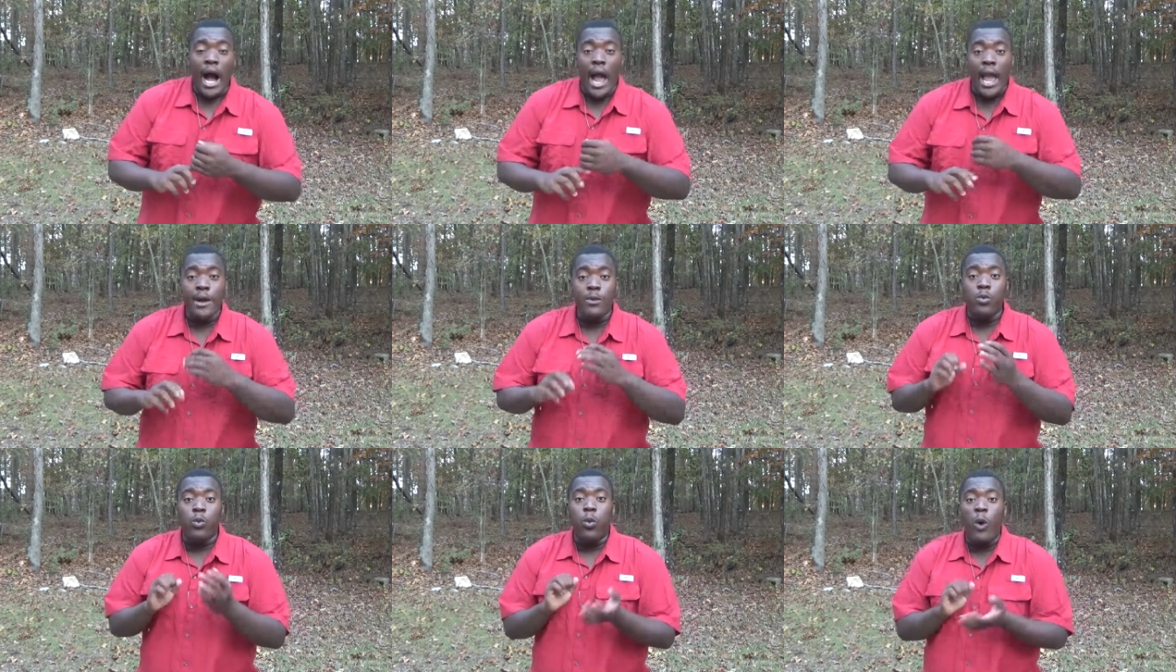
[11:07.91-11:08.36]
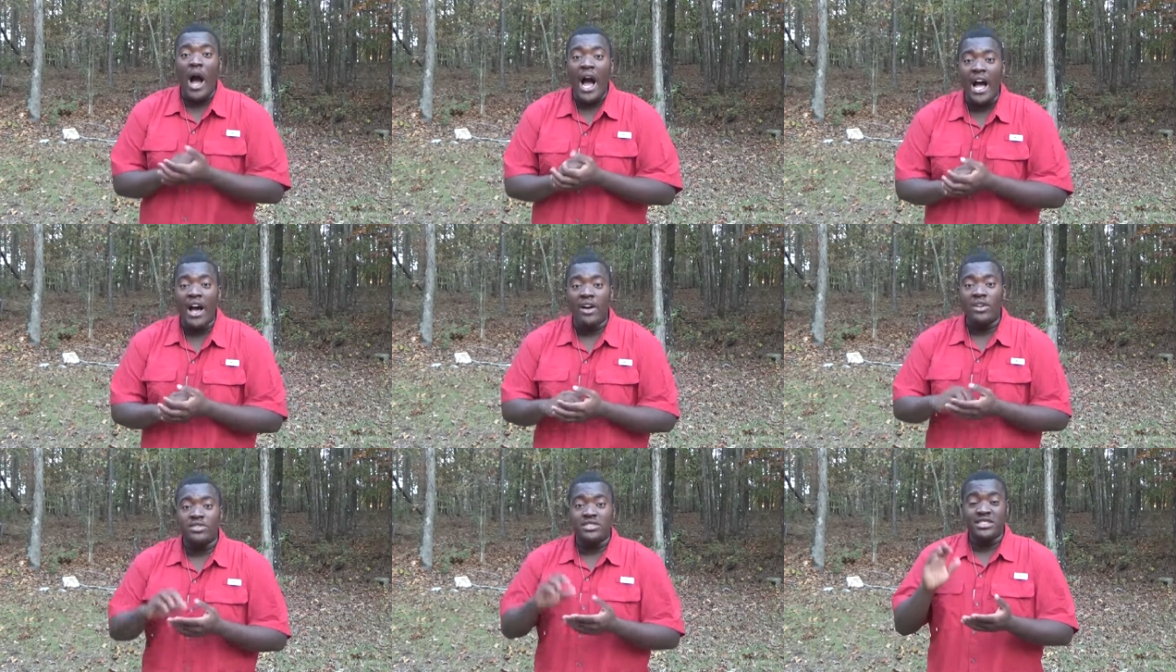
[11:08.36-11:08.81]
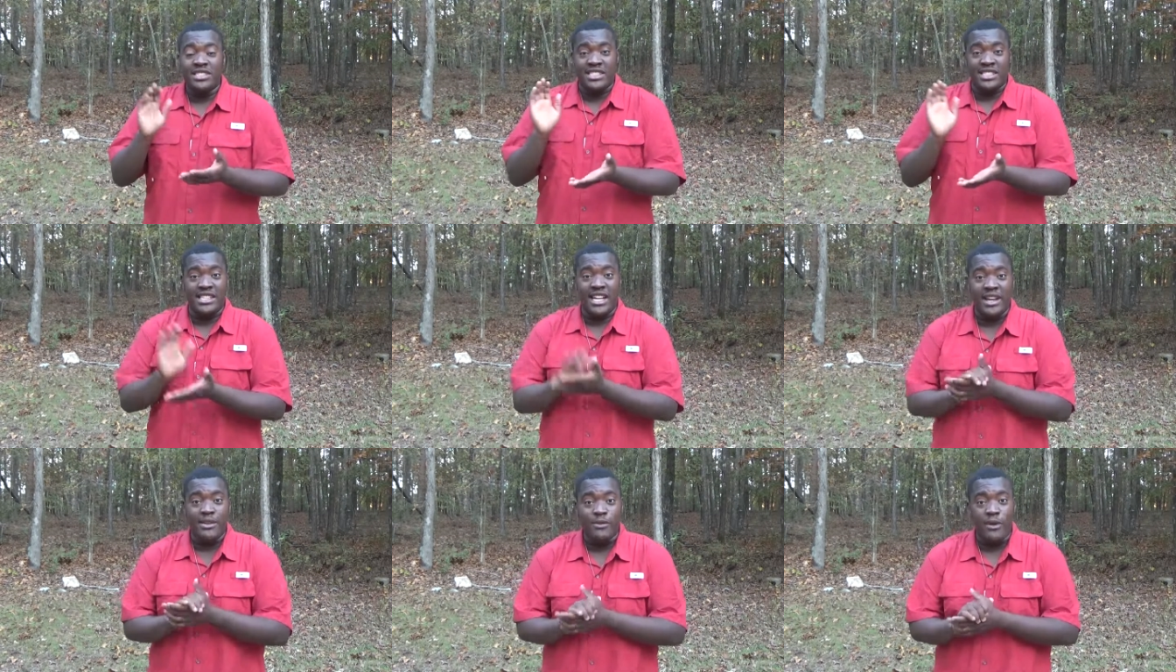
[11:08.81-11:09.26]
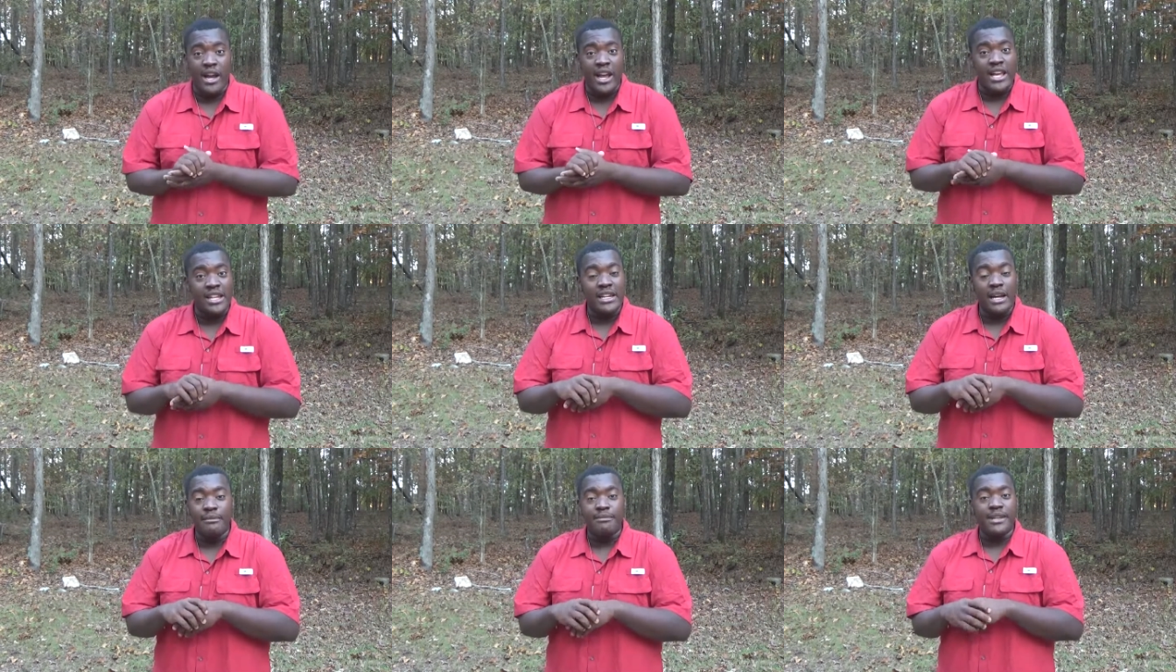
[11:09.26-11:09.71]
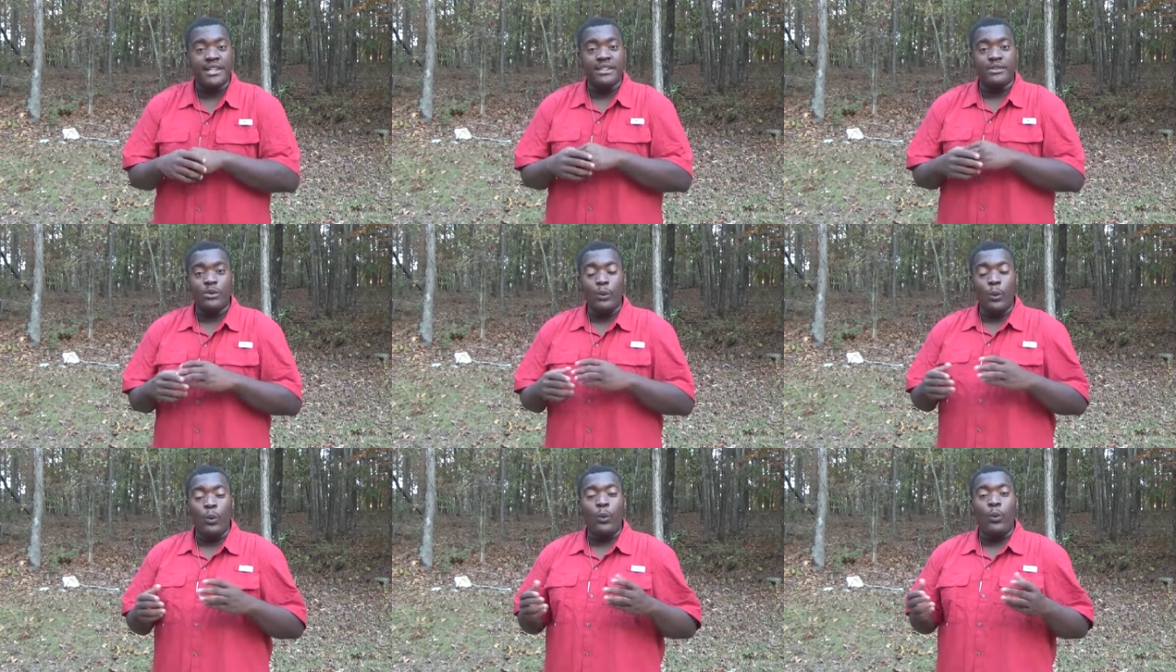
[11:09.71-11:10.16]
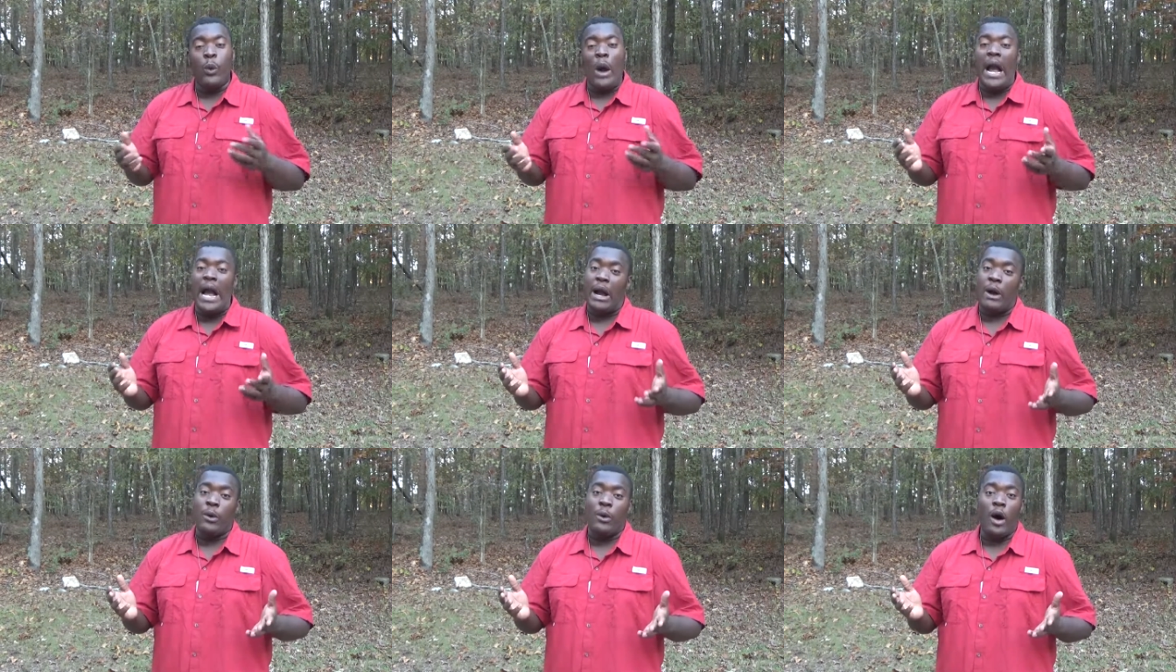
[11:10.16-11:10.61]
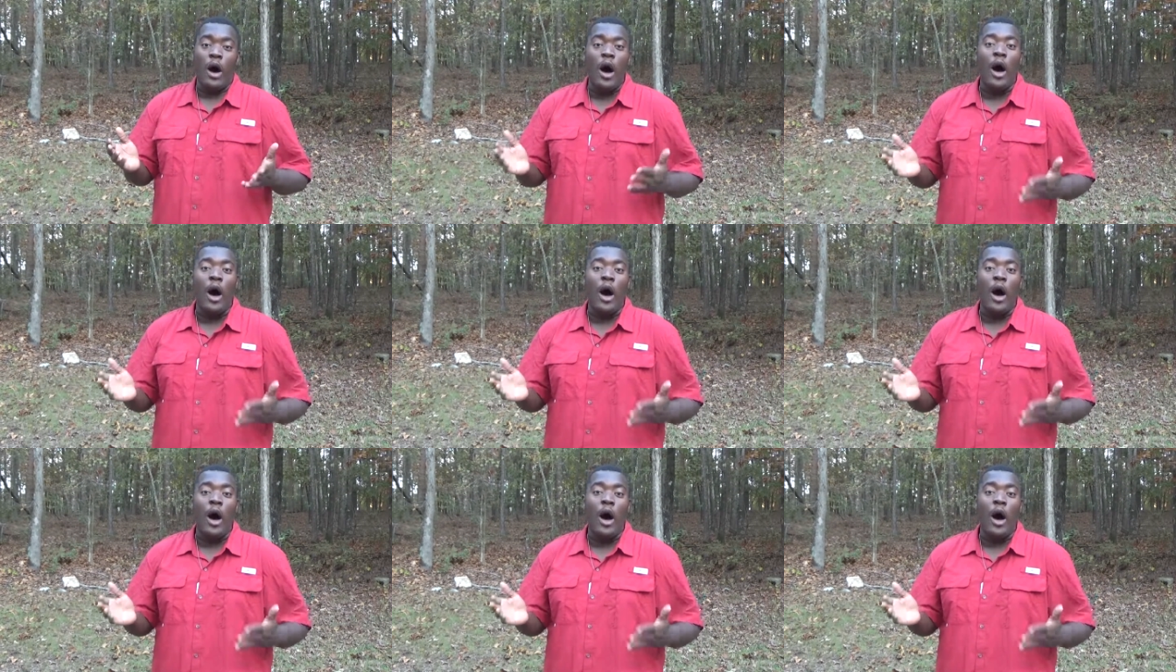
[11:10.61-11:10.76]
a wild stingray, and I mean, wow.